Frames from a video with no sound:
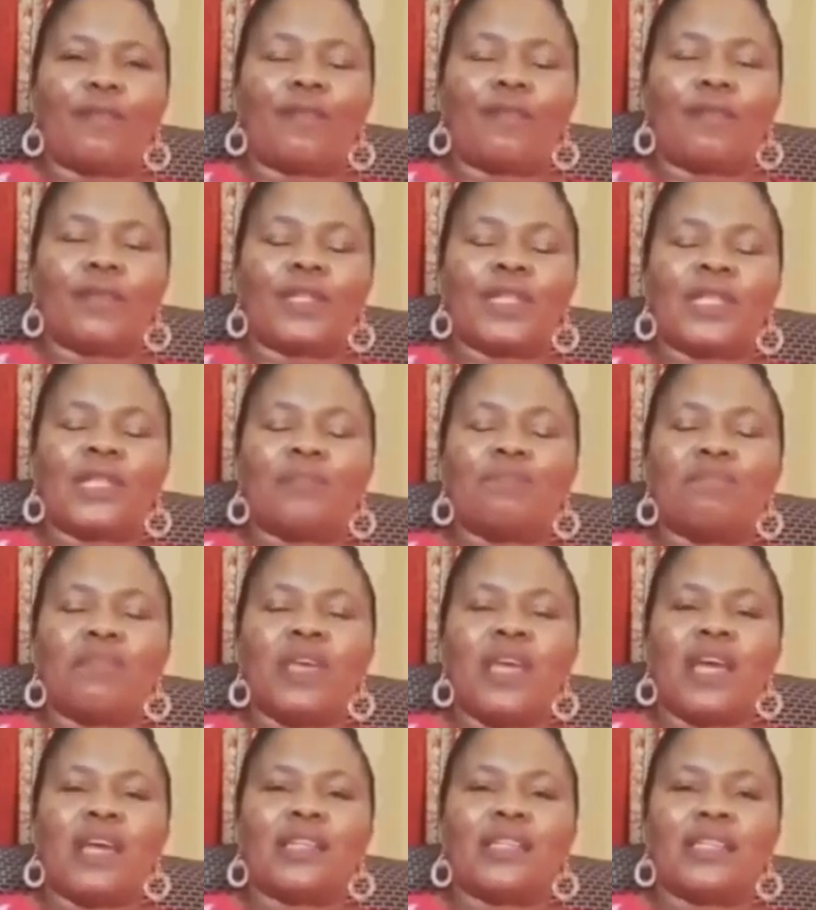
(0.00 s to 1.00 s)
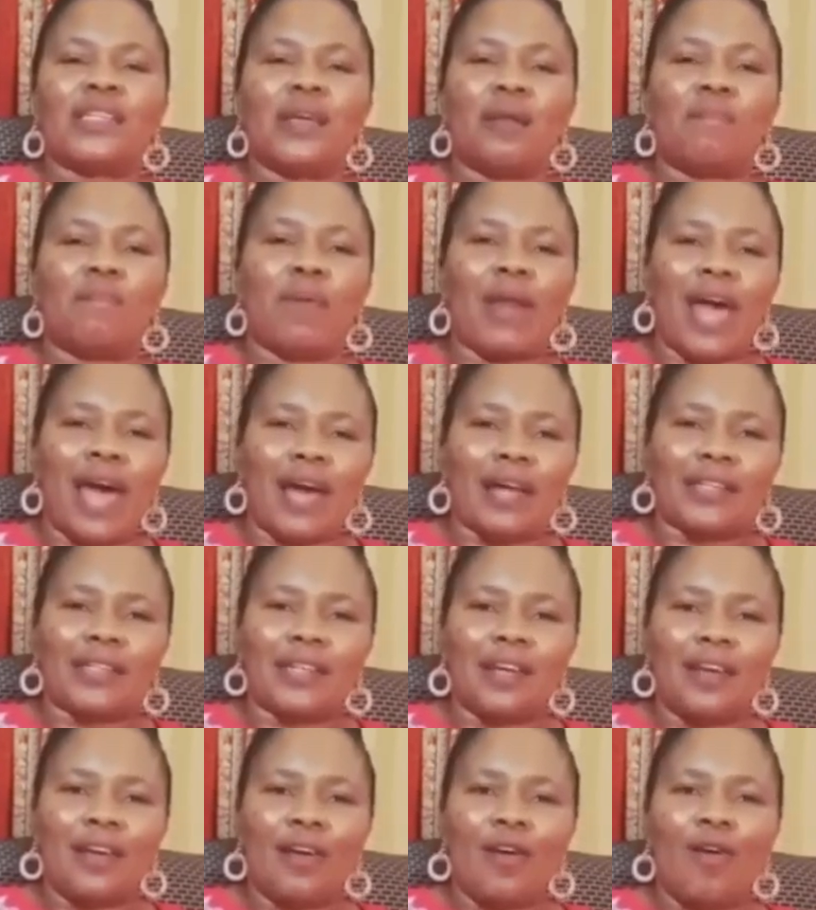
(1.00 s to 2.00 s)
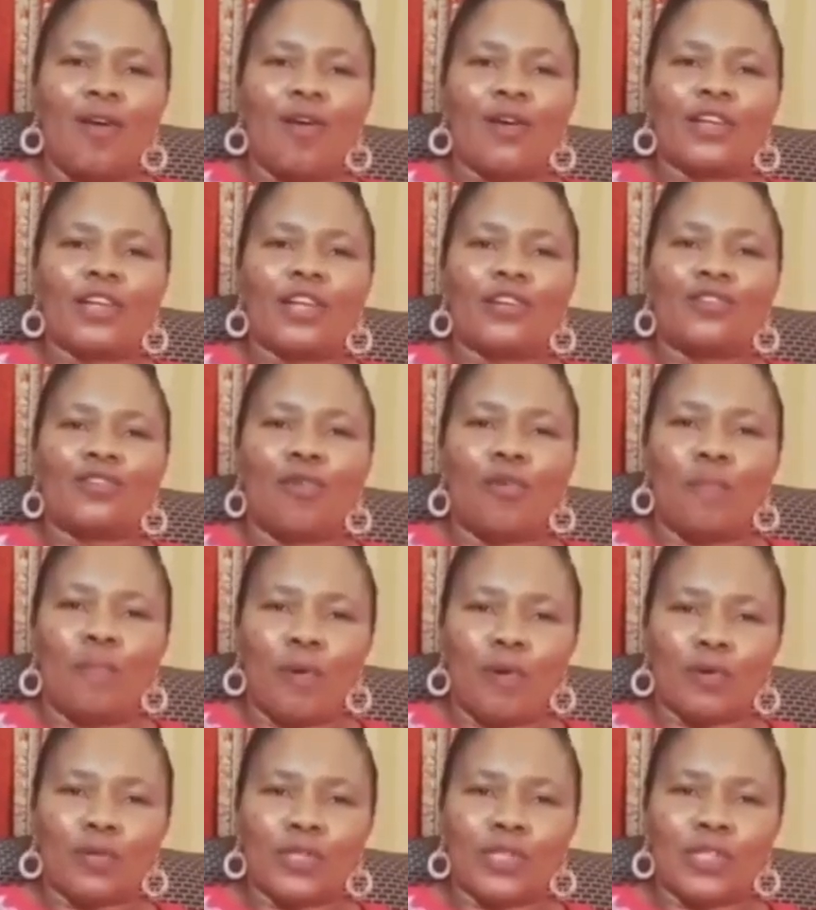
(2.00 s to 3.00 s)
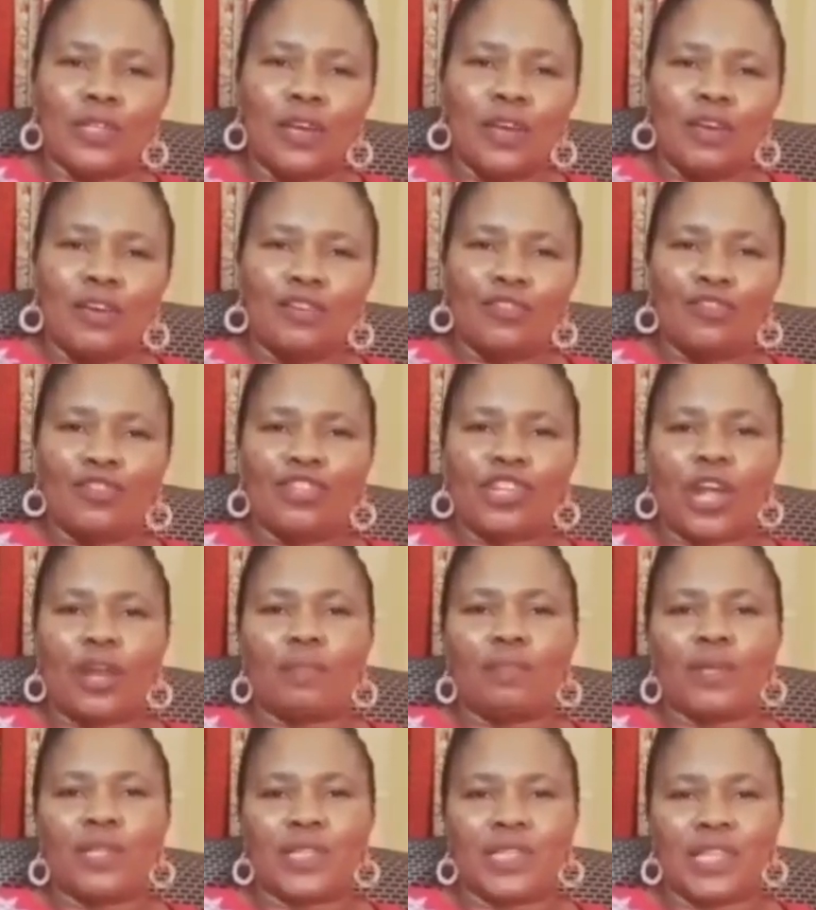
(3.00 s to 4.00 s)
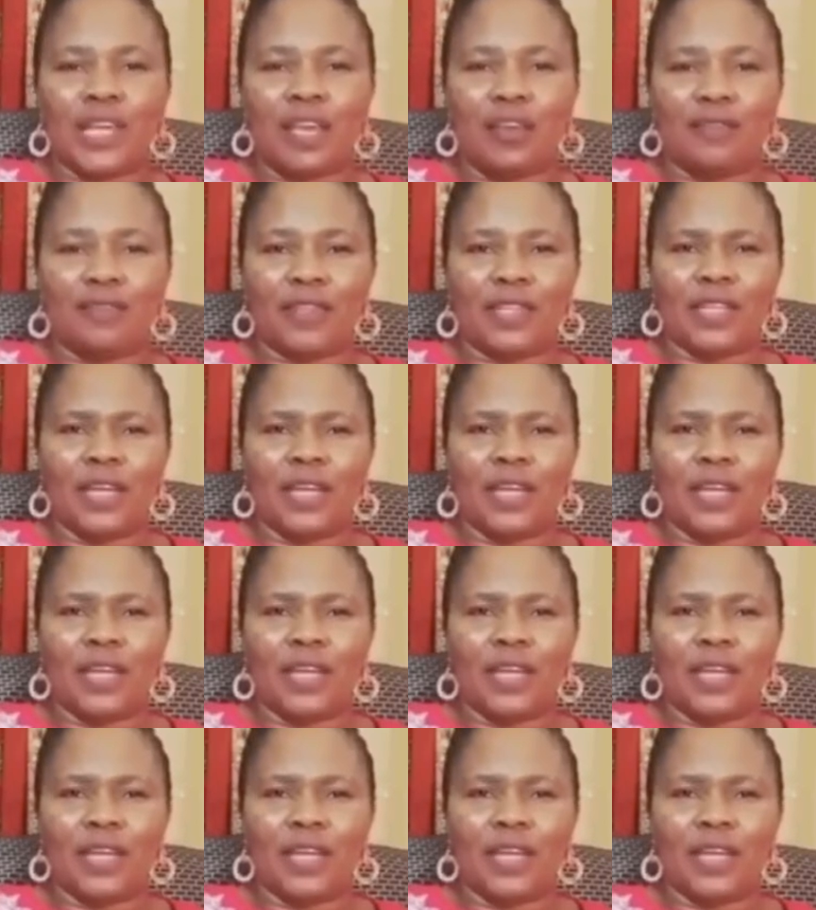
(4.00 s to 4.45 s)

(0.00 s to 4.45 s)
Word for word: smeared the blood on the doorpost, you shall be saved.